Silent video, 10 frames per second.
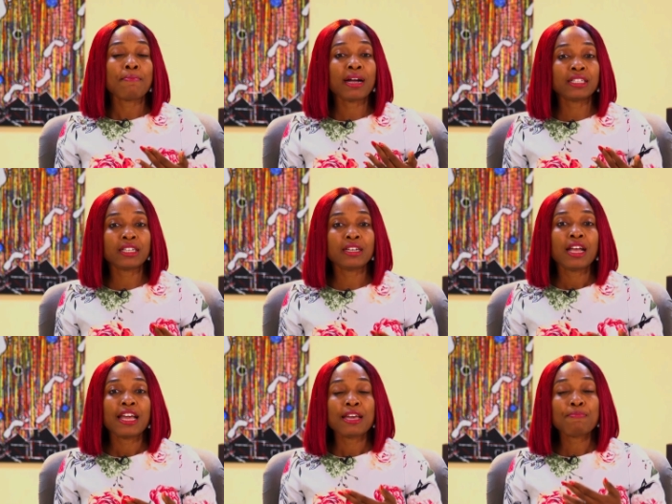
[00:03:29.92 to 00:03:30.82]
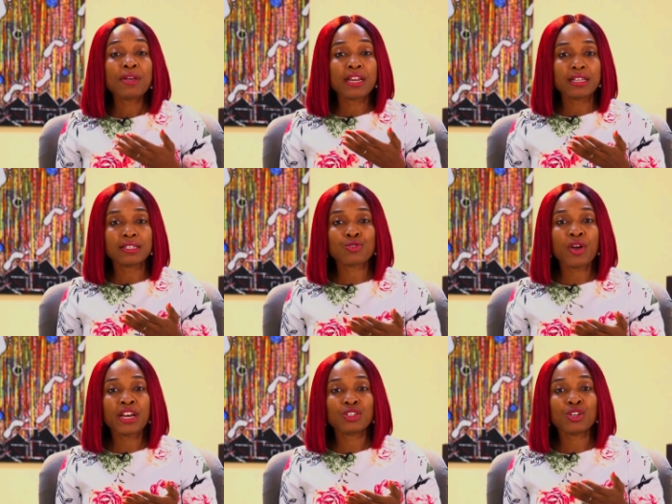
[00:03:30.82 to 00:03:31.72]
Imagine a penis
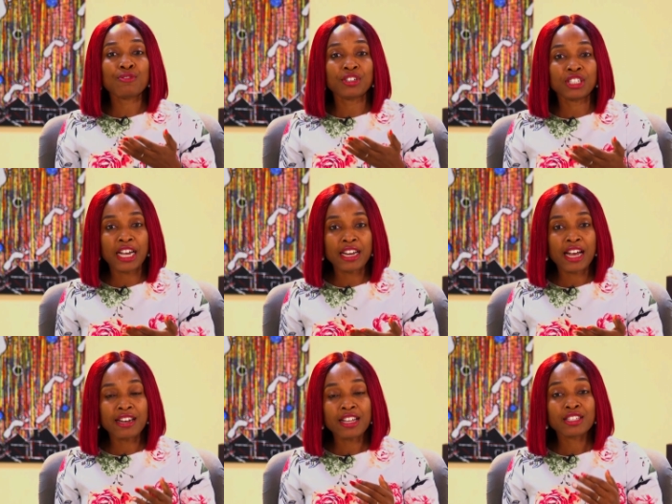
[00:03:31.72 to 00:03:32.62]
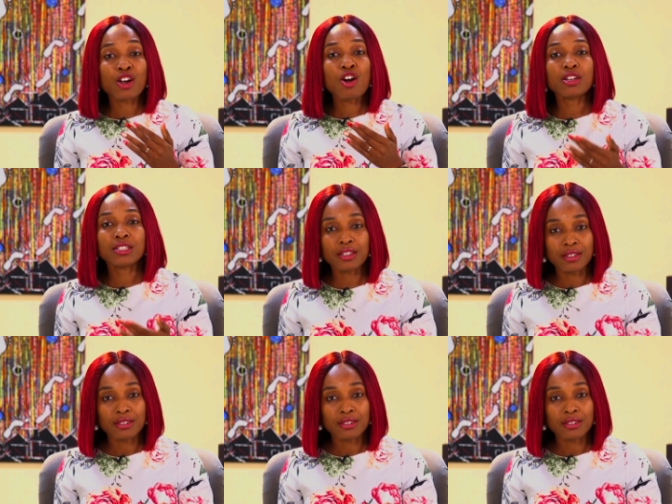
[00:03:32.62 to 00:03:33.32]
going into a vagina and there's a cotton.